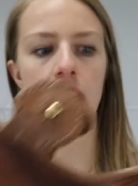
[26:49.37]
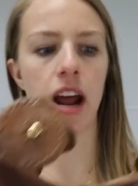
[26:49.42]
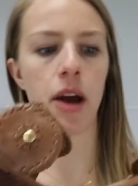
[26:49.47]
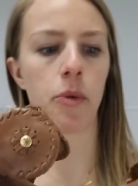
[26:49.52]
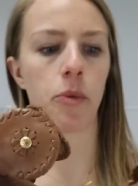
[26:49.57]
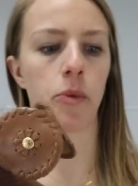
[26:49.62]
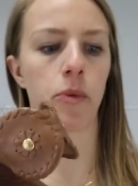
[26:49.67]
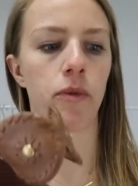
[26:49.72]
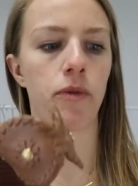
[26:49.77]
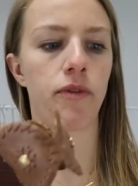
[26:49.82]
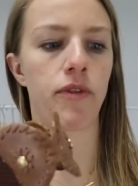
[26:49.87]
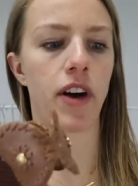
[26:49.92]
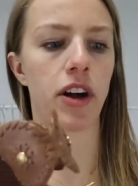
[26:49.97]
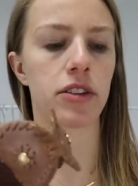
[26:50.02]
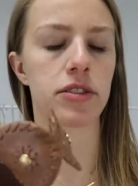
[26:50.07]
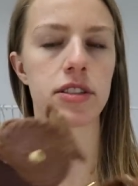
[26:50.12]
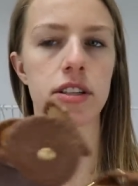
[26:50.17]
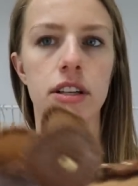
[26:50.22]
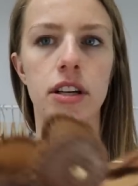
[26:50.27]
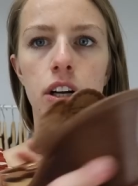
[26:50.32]
that I
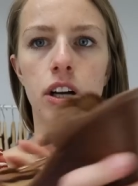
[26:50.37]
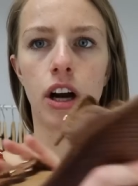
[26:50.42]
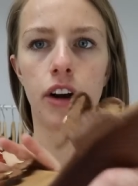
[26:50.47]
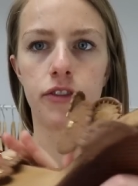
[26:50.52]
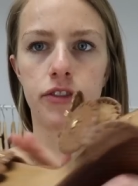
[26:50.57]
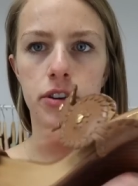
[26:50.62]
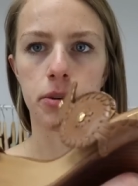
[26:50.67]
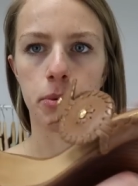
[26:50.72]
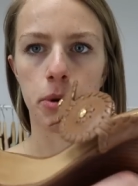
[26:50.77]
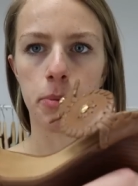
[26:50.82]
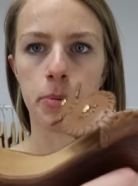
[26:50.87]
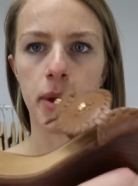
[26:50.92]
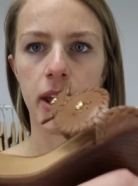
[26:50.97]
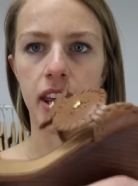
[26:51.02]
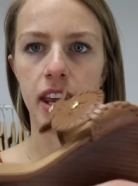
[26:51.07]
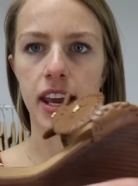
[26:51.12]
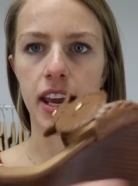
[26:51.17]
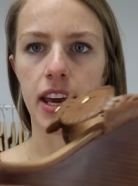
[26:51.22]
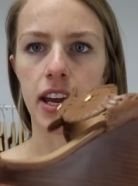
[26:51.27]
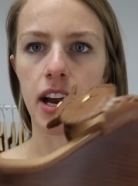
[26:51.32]
felt comfortable
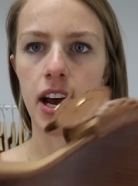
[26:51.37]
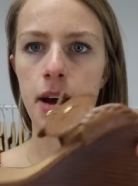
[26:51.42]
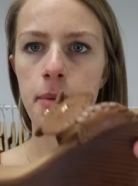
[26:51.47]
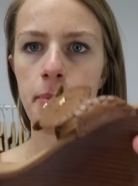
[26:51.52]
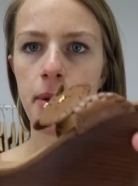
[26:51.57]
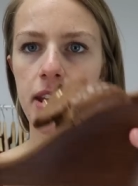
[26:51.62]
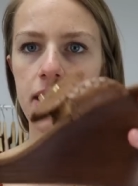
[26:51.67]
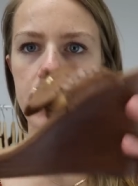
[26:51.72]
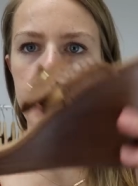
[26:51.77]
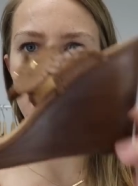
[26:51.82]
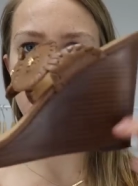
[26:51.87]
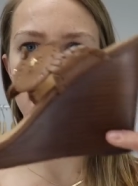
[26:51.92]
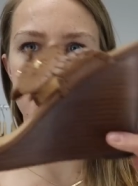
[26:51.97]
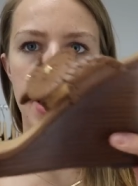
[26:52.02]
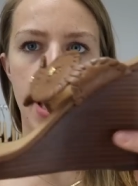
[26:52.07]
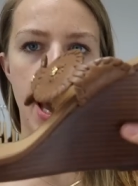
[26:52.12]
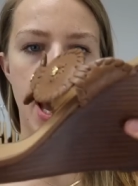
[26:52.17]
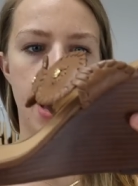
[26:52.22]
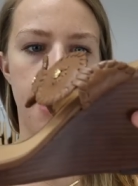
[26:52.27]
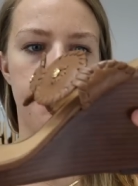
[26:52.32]
picking it up. And these
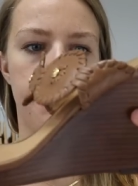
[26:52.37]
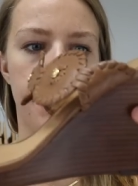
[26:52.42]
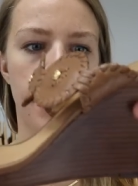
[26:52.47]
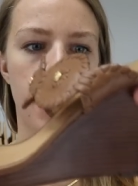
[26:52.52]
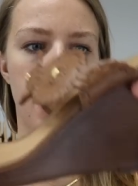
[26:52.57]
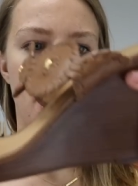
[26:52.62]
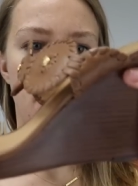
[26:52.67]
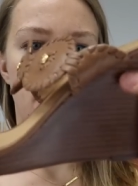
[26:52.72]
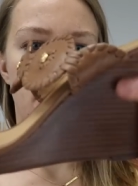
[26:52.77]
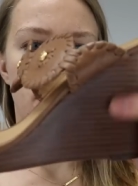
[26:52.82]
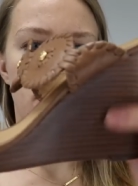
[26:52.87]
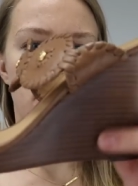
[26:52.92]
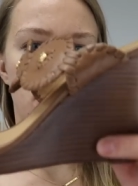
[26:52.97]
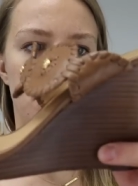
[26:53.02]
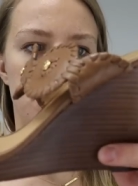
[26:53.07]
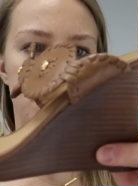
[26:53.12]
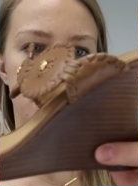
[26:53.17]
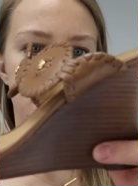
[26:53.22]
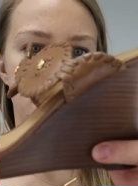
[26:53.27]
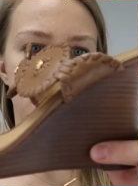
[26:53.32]
have, you
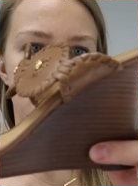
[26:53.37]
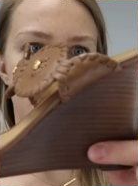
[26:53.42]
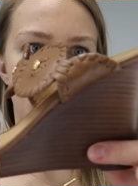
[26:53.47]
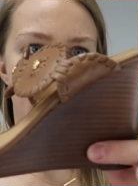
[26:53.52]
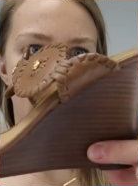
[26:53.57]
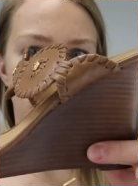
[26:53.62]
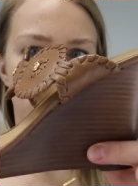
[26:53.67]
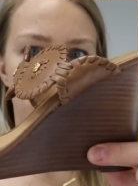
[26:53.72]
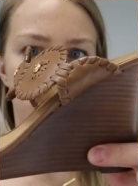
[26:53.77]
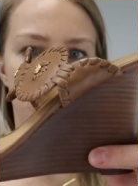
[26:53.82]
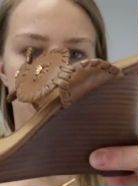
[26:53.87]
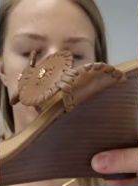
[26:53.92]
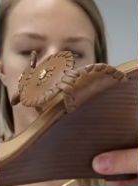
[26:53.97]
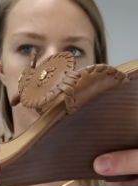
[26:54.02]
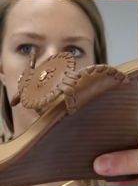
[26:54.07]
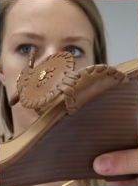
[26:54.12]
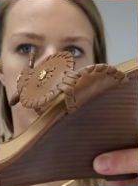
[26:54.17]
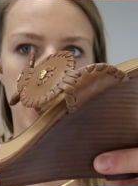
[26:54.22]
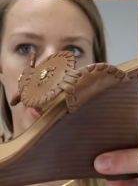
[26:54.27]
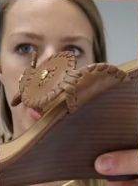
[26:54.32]
know, this stacked wooden